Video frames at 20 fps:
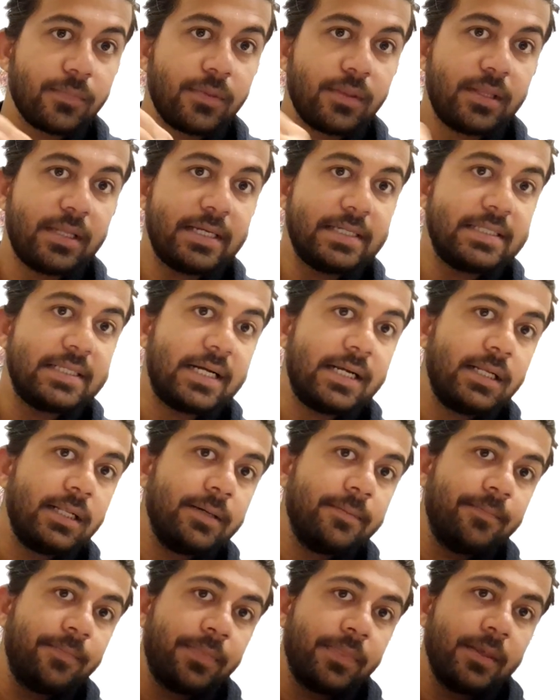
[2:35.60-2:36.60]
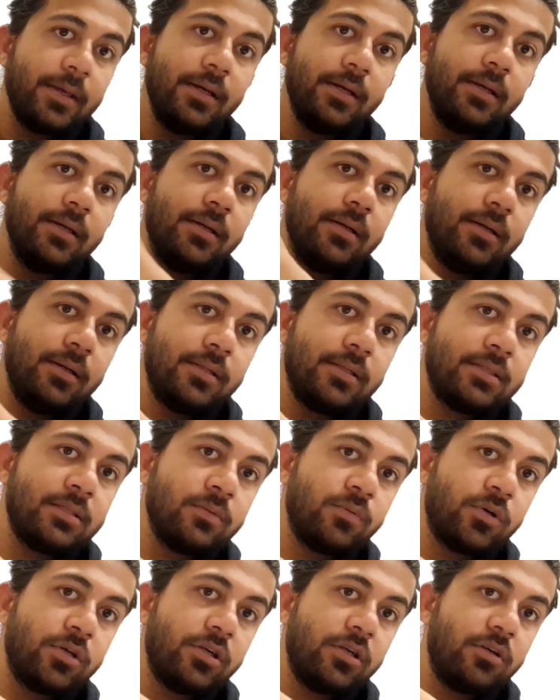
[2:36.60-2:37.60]
there's that. This is
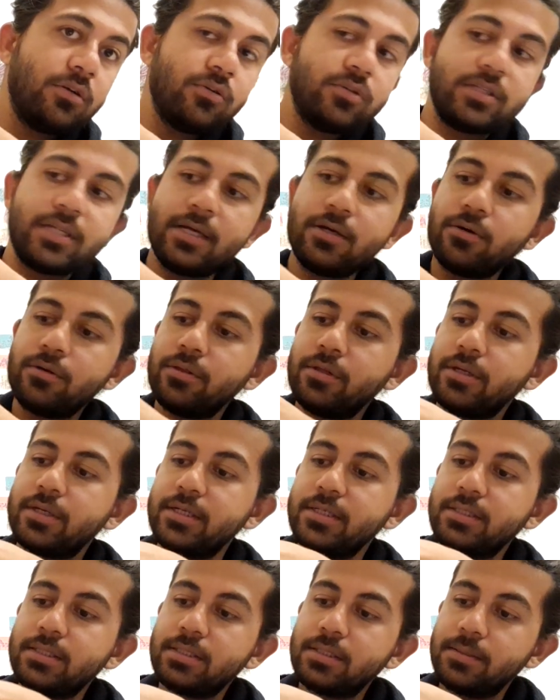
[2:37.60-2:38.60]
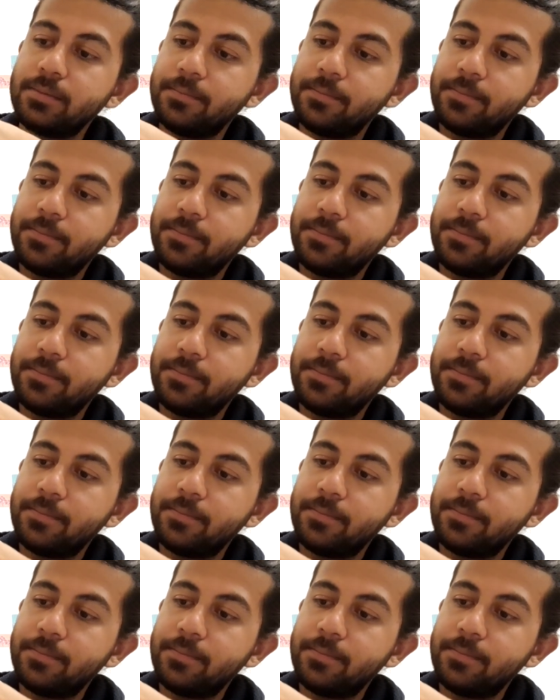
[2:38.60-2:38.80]
what it looks like on the wrist.